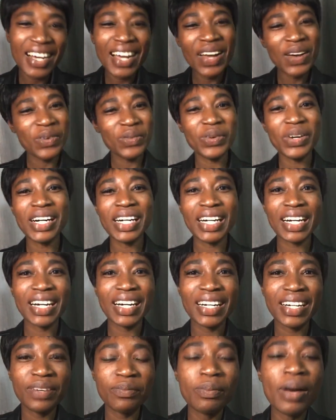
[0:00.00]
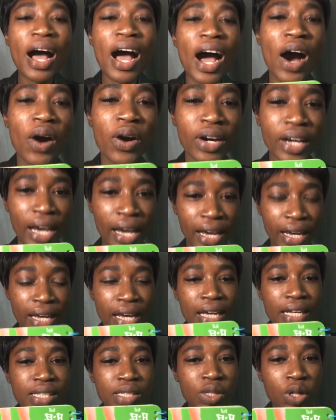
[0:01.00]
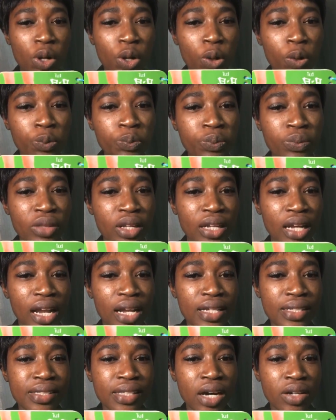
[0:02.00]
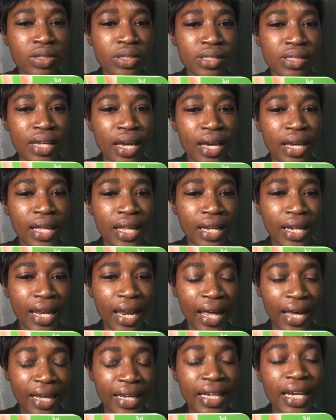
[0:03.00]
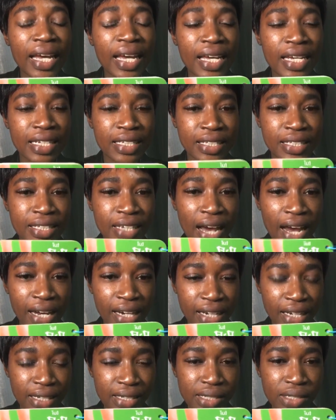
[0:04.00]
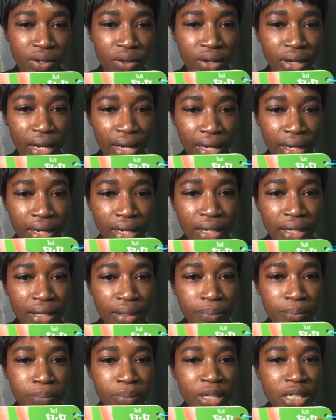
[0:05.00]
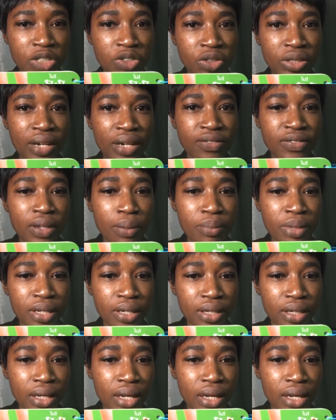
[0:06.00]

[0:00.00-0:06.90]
Welcome. Okay, so now let's see how to say leg in Chinese. Okay, please read after me.